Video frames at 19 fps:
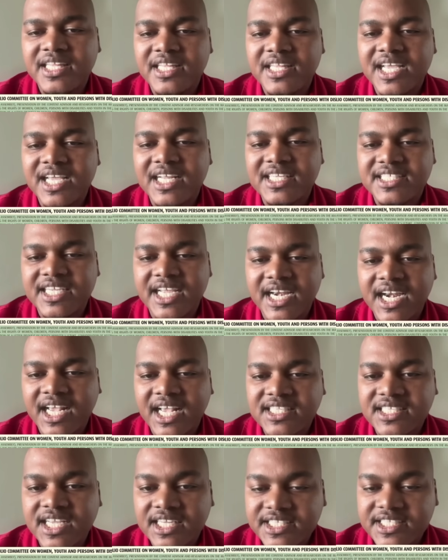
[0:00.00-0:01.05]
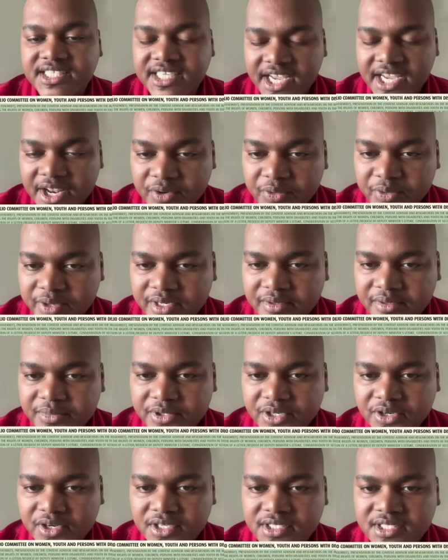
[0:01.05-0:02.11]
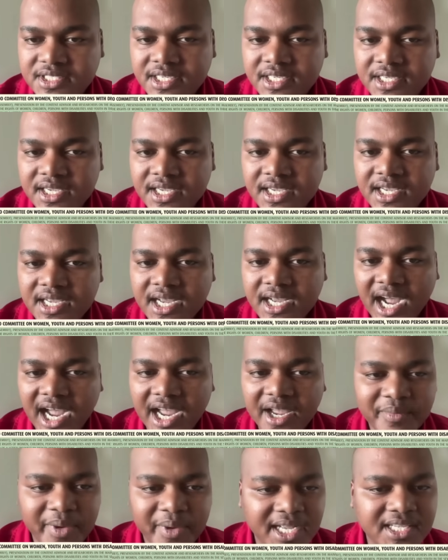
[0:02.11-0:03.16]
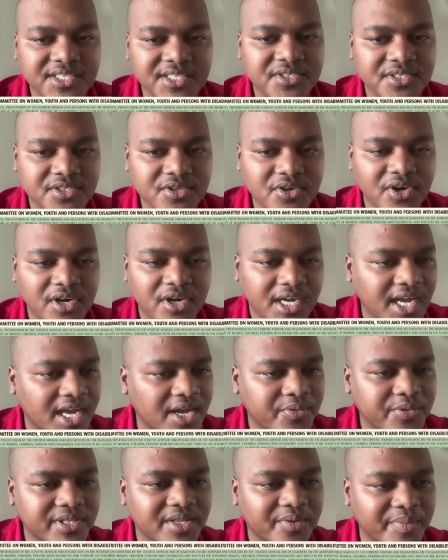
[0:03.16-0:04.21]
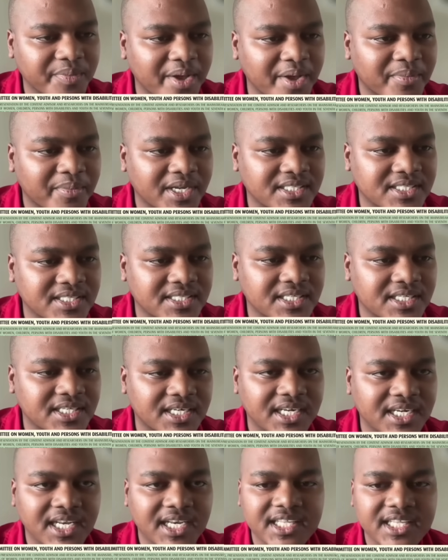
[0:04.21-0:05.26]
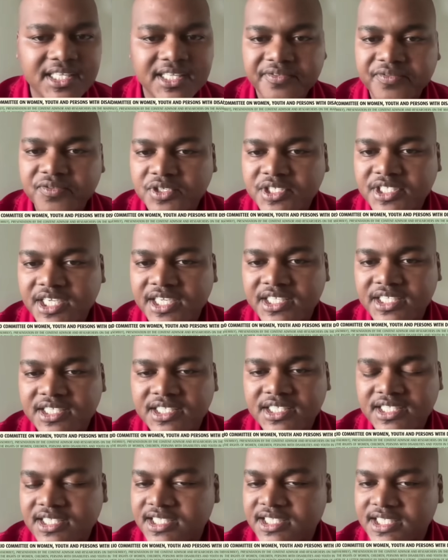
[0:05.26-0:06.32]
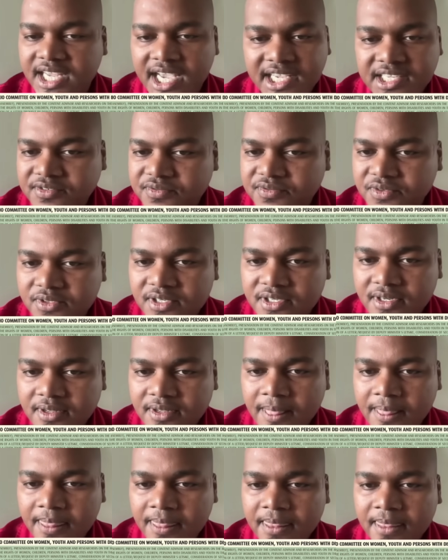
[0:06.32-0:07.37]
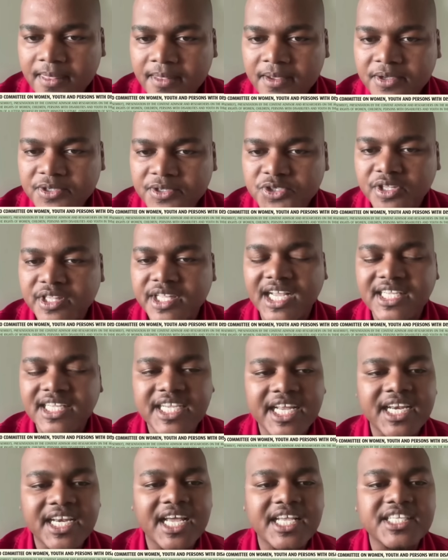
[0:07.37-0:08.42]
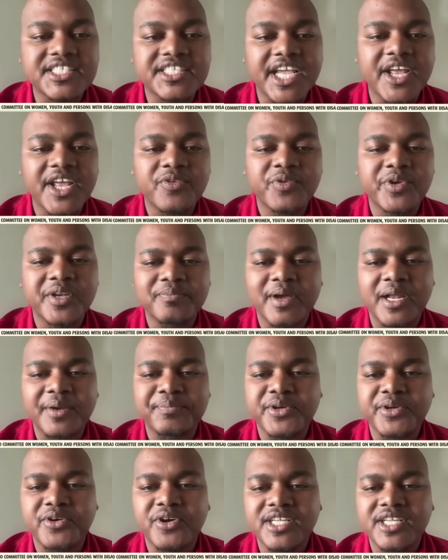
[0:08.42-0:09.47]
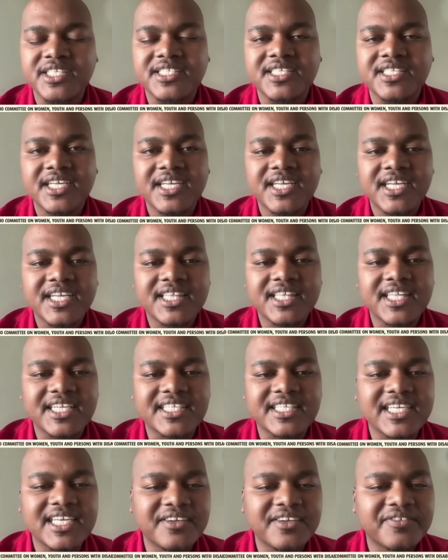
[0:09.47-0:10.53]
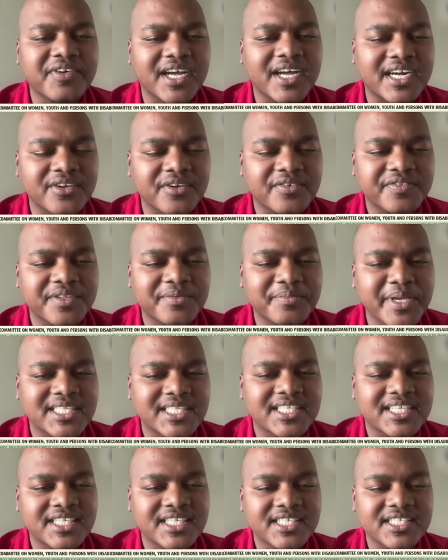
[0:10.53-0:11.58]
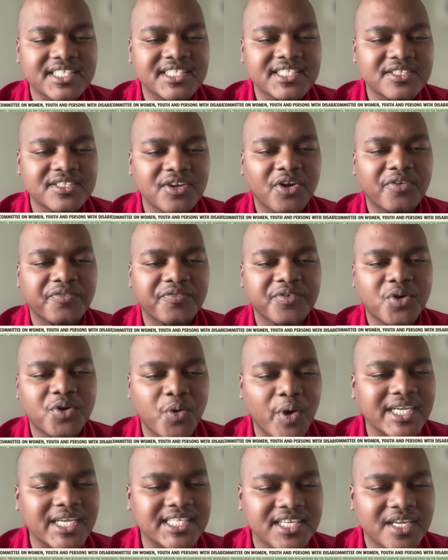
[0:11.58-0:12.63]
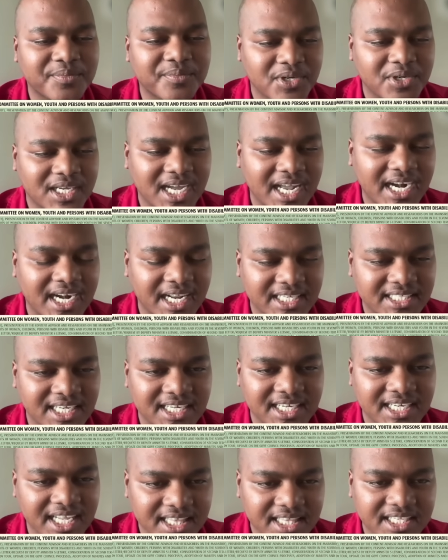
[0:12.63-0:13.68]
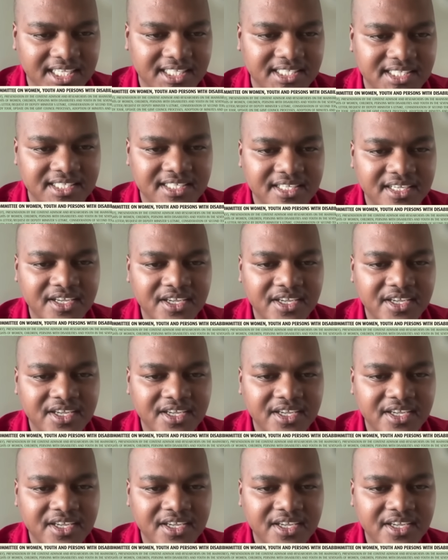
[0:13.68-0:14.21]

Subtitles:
even when the agendas are genuine, because I must concur with the members, really the footage is distasteful. So the agenda is genuine, but because the delivery of the message is of questionable character and ethics,